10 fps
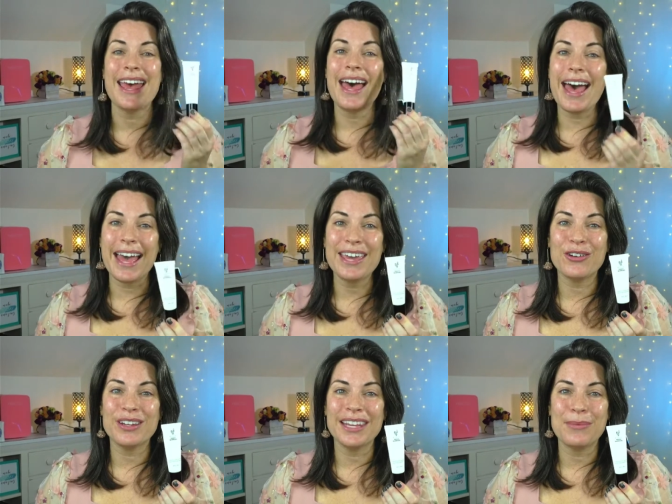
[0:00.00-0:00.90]
I
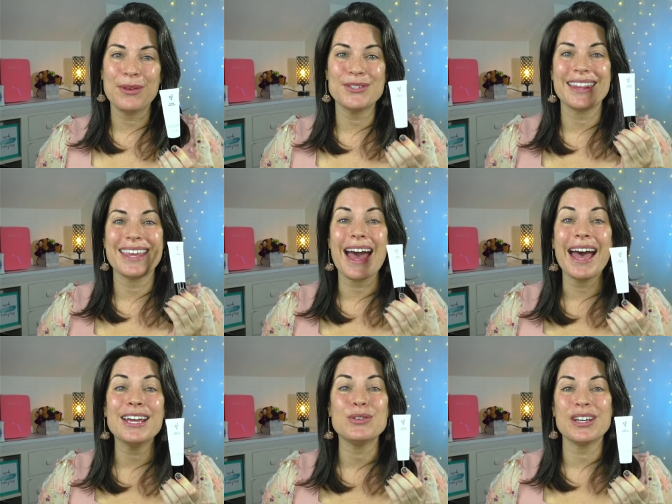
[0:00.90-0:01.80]
currently am using the
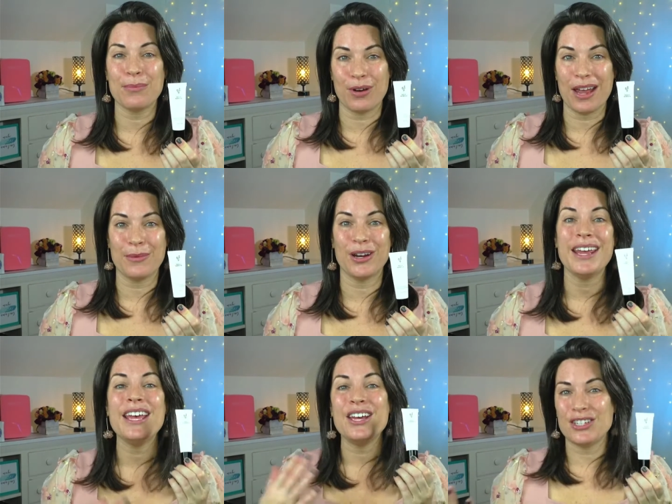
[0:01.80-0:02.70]
hydrating primer
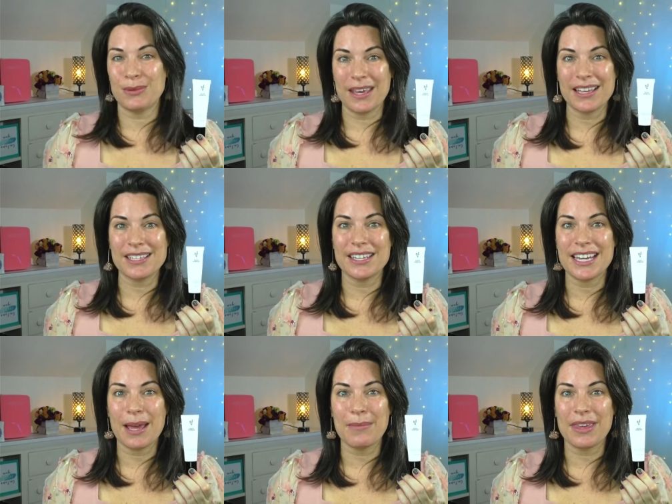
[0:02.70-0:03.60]
just because of the
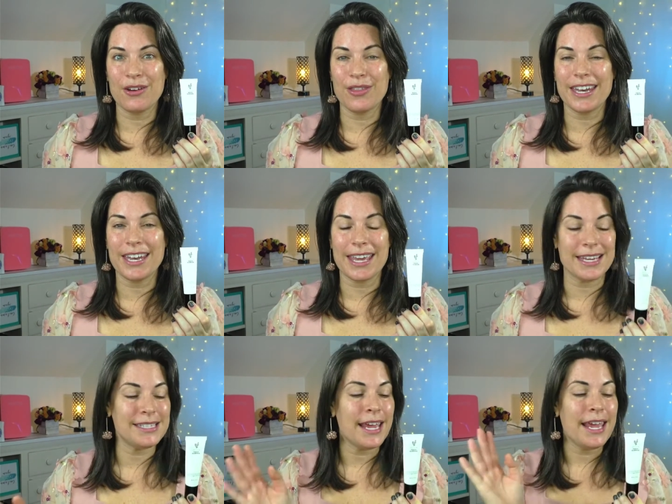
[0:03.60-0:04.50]
time of year that it
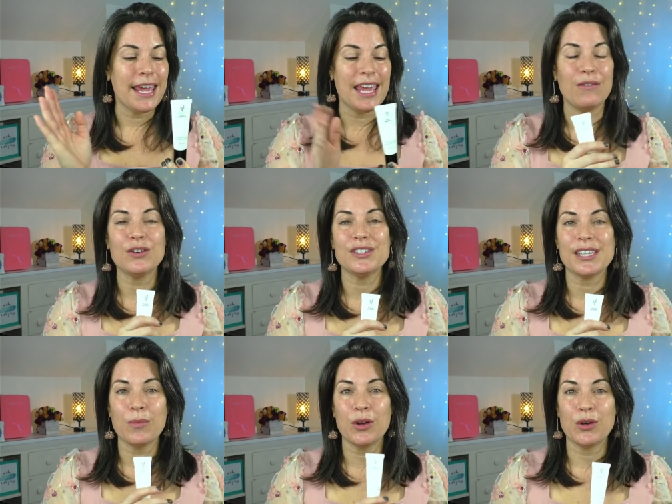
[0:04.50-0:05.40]
is. If you're
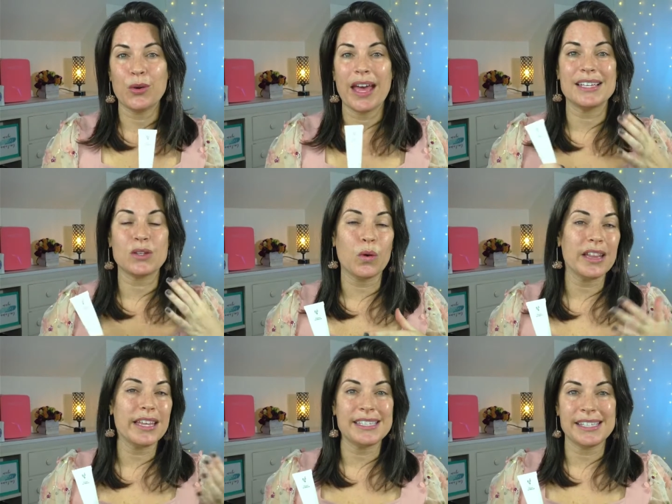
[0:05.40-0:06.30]
someone who has
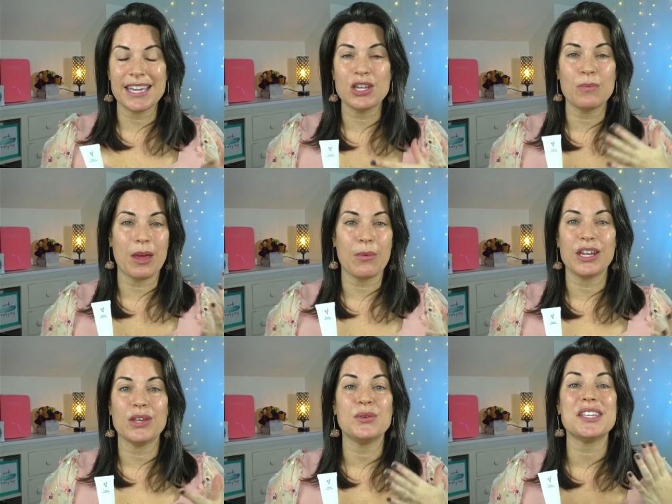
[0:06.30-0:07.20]
oily skin, you may want
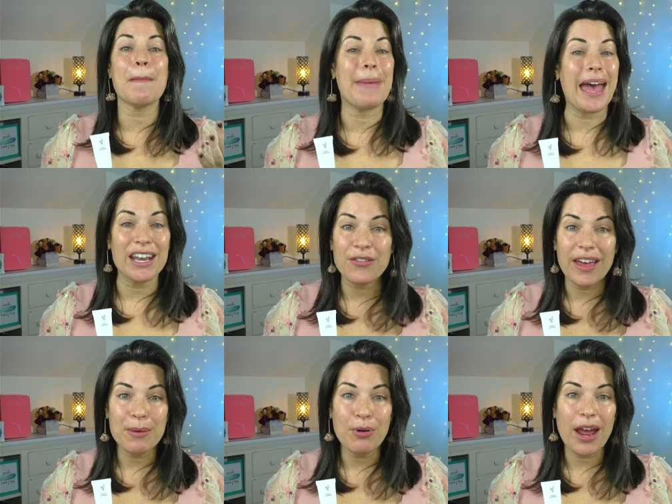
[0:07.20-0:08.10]
to use
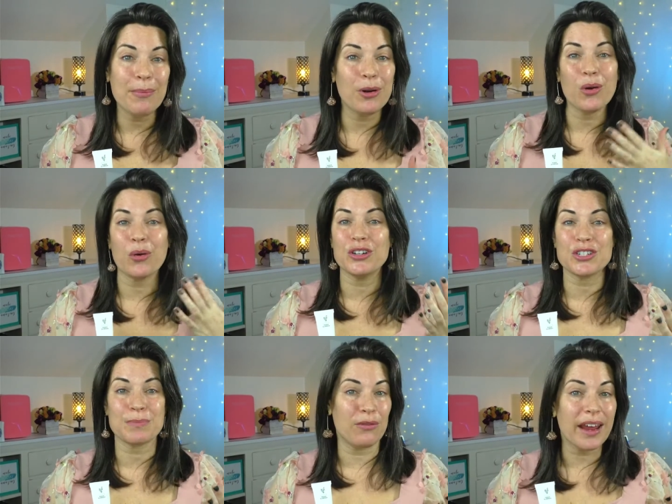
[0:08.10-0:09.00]
mattifying primer or
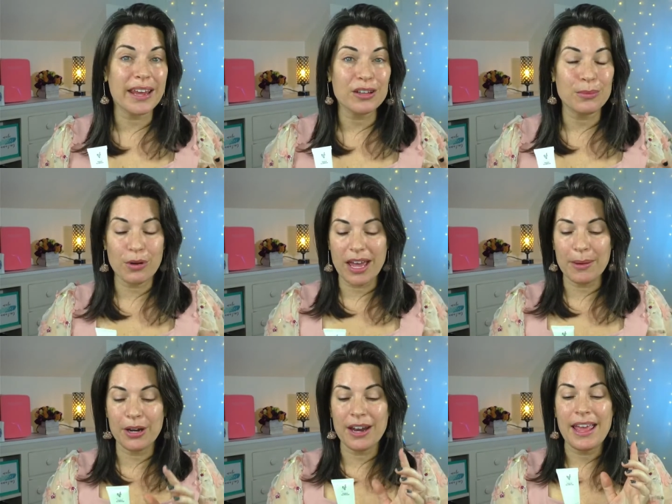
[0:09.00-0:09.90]
just my regular
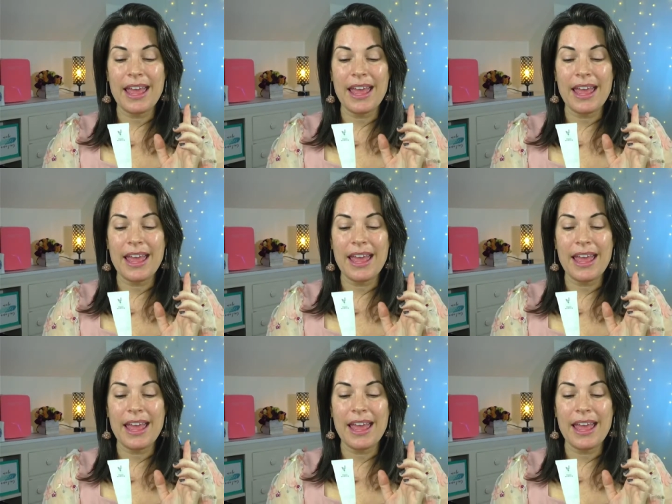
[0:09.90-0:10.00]
primer.